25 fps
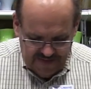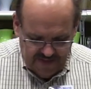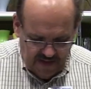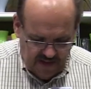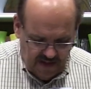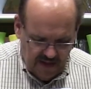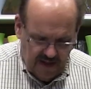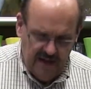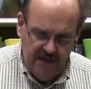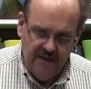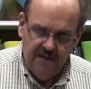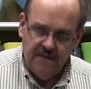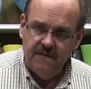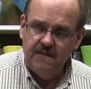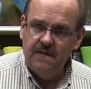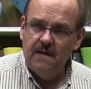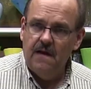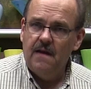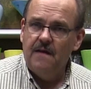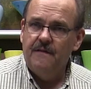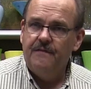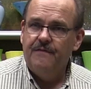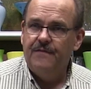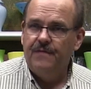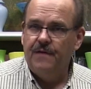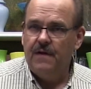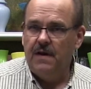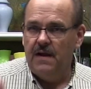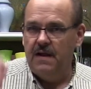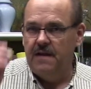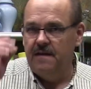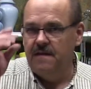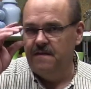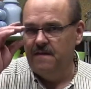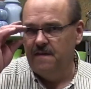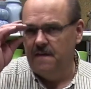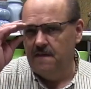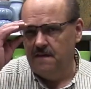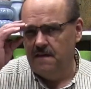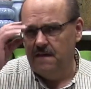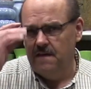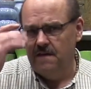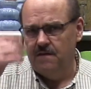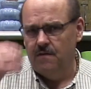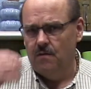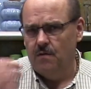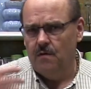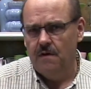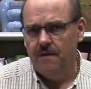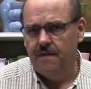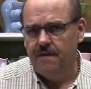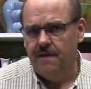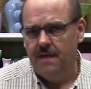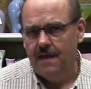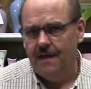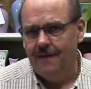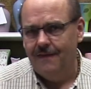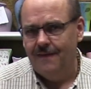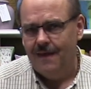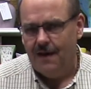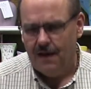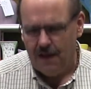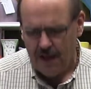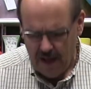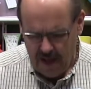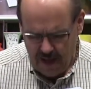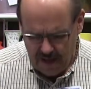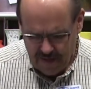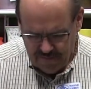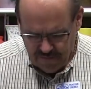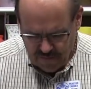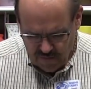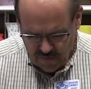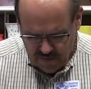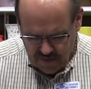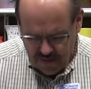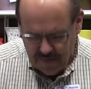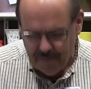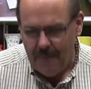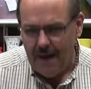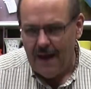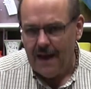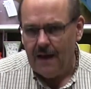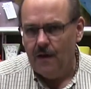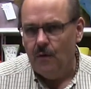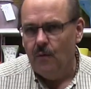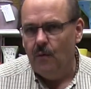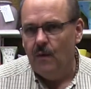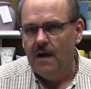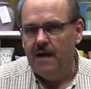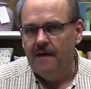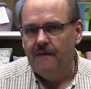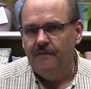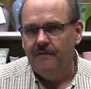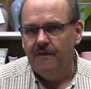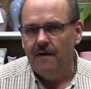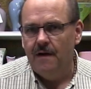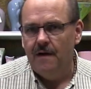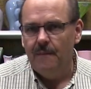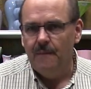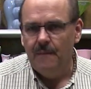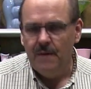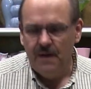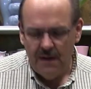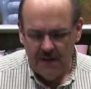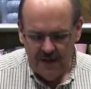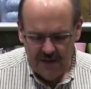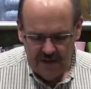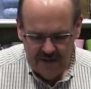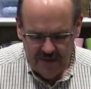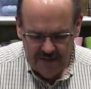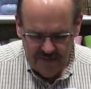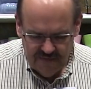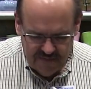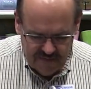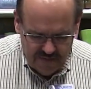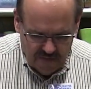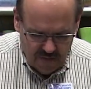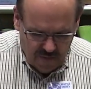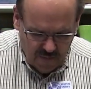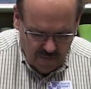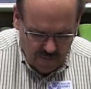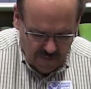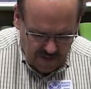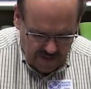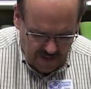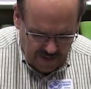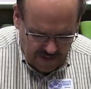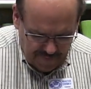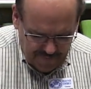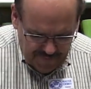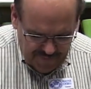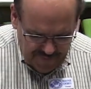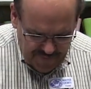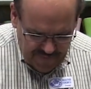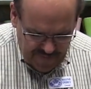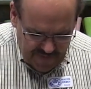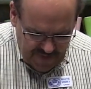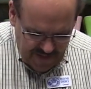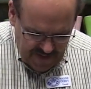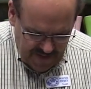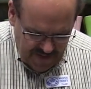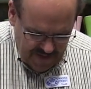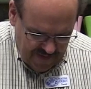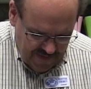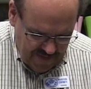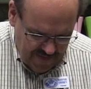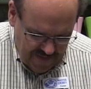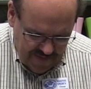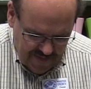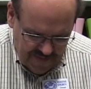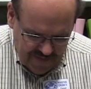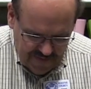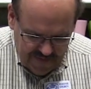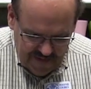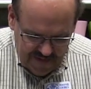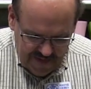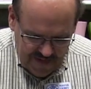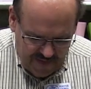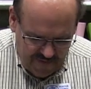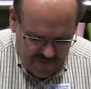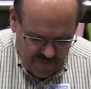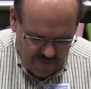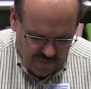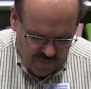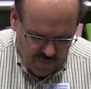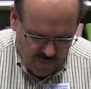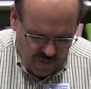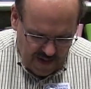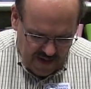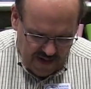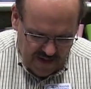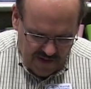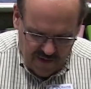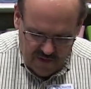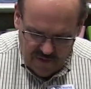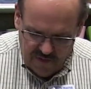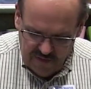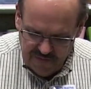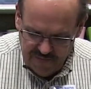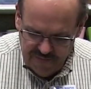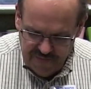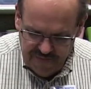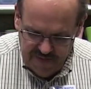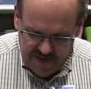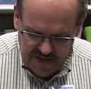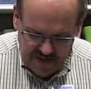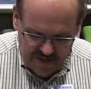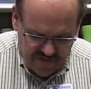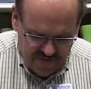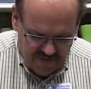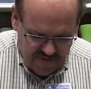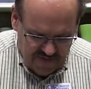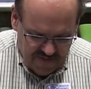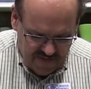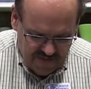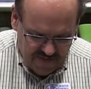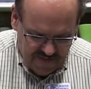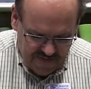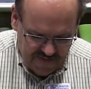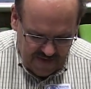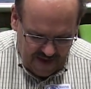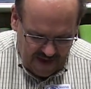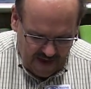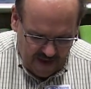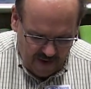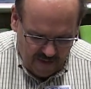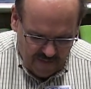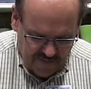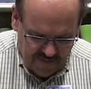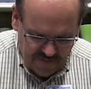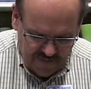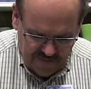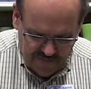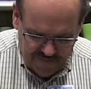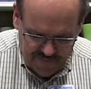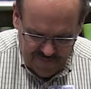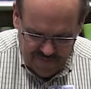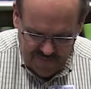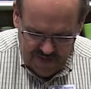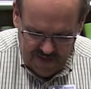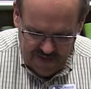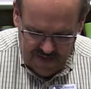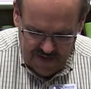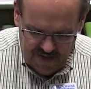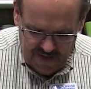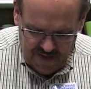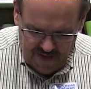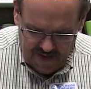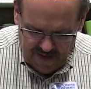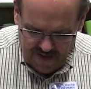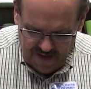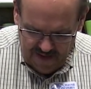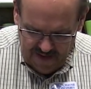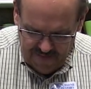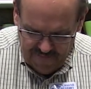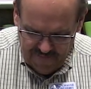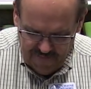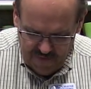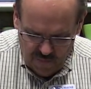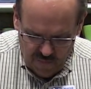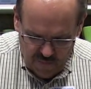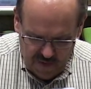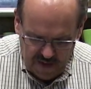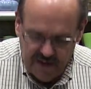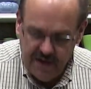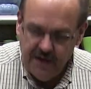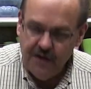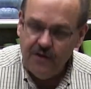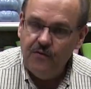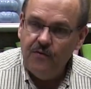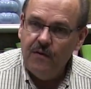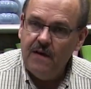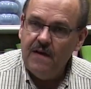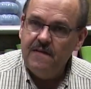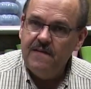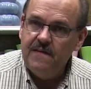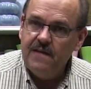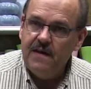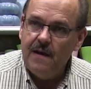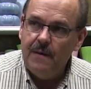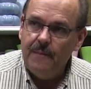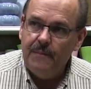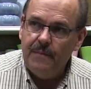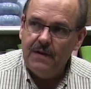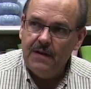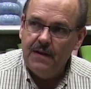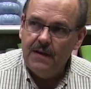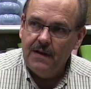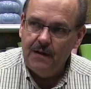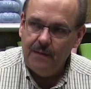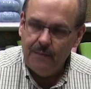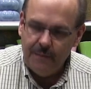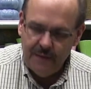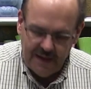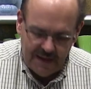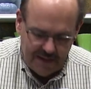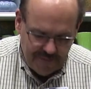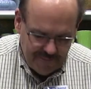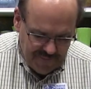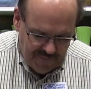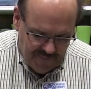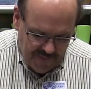a frilly, sissy sort of thing that a guy is going to back away from. So it's another way you could finish this out if you wanted to dress it up a little bit.